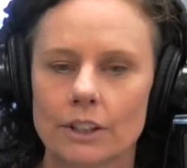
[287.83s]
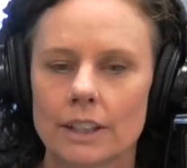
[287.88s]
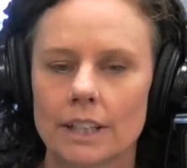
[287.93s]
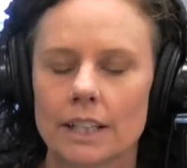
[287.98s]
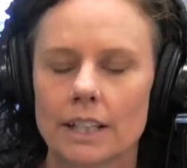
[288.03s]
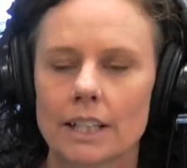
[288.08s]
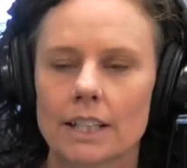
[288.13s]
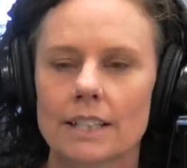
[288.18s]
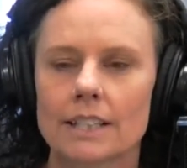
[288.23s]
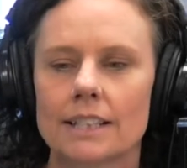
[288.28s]

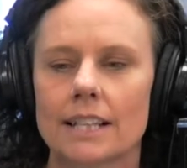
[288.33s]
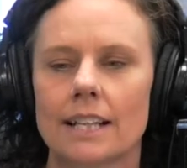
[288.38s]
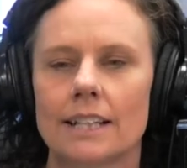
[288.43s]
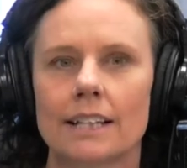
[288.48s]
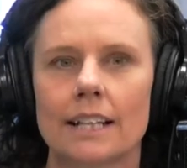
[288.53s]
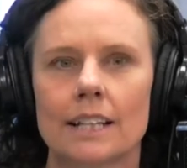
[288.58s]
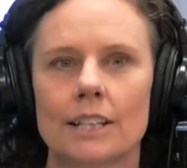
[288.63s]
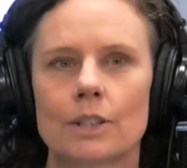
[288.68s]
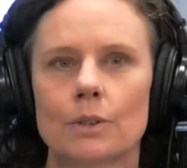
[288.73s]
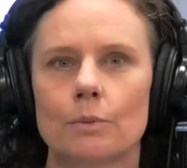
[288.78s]
is, and
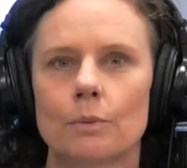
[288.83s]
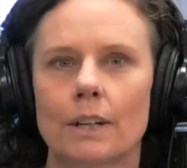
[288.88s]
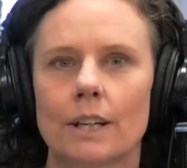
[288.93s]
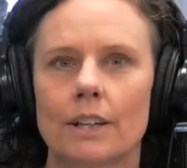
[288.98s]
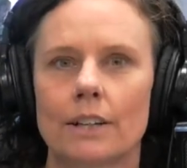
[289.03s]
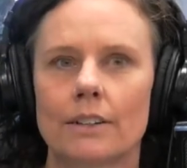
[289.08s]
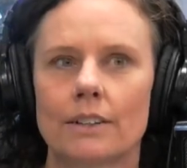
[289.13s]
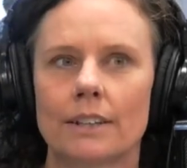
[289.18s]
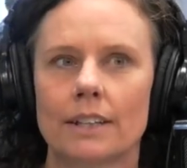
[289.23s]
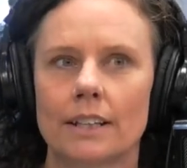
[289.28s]
that's
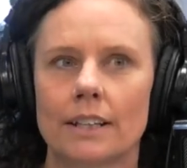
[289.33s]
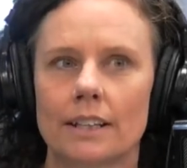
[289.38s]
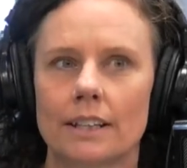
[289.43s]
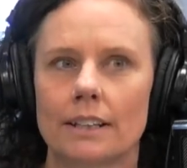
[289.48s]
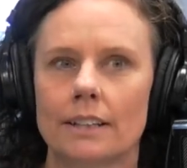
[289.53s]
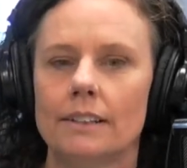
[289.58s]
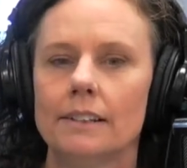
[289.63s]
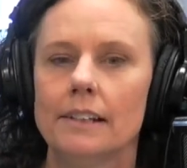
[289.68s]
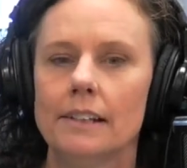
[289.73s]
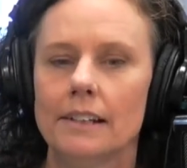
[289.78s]
where the